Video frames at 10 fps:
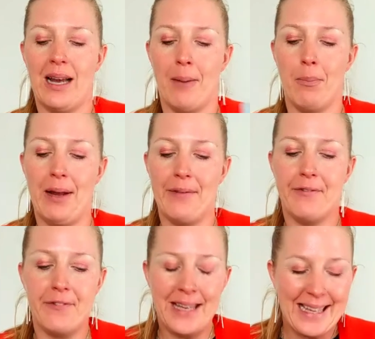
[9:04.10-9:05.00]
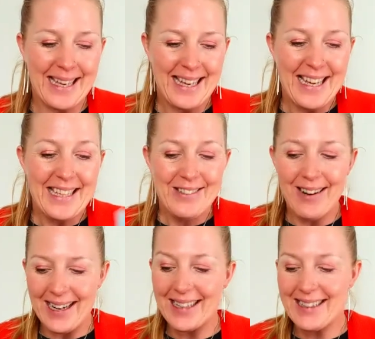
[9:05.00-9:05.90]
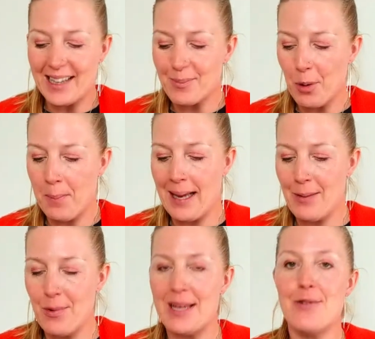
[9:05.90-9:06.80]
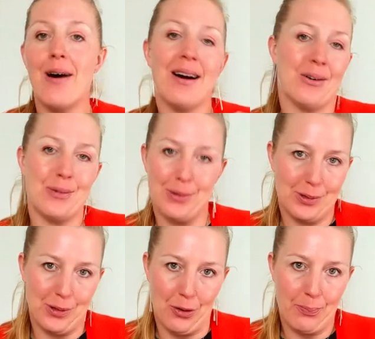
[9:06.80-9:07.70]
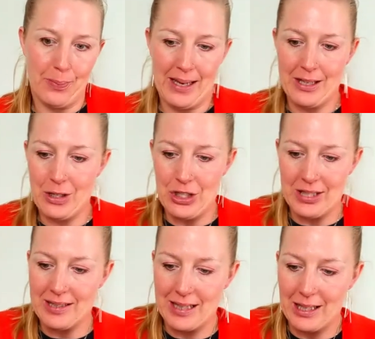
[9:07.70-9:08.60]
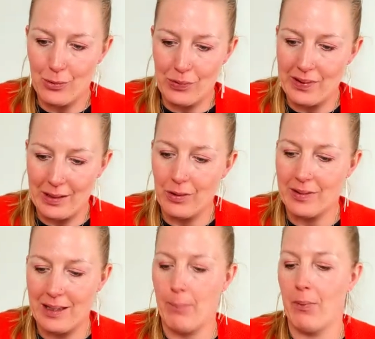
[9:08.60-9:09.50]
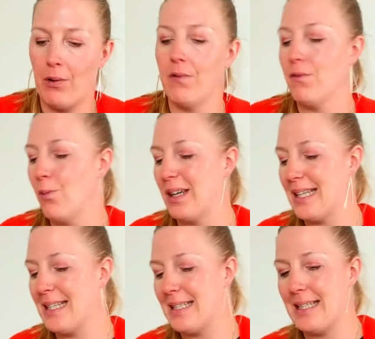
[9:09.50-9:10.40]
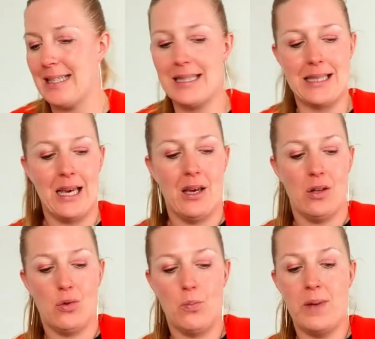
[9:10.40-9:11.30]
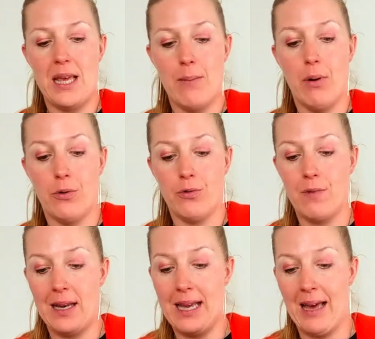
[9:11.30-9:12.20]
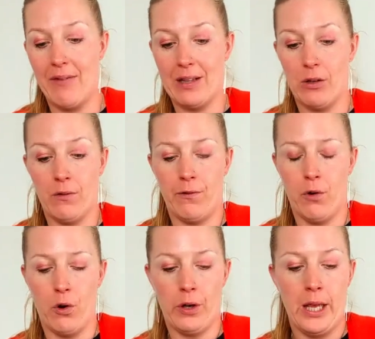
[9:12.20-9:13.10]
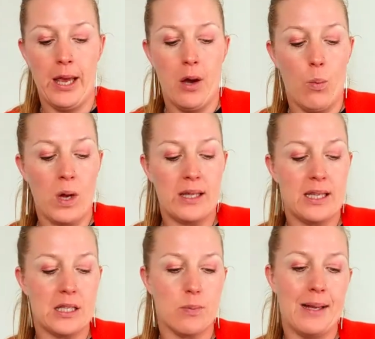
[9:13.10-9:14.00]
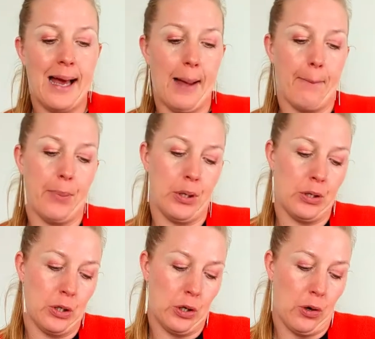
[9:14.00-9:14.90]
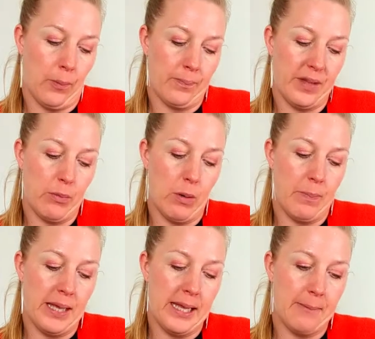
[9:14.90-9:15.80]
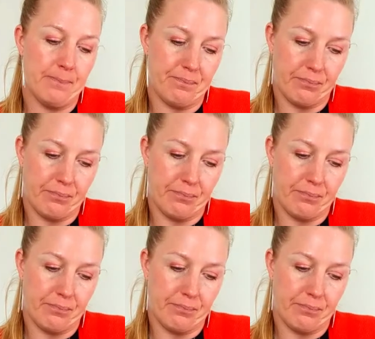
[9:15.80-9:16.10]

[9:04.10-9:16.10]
climb, but I think you are at that moment where you are on the top, and you just need to see the tip of what it is to be able to really have it unfold. When this will happen, you know, there will be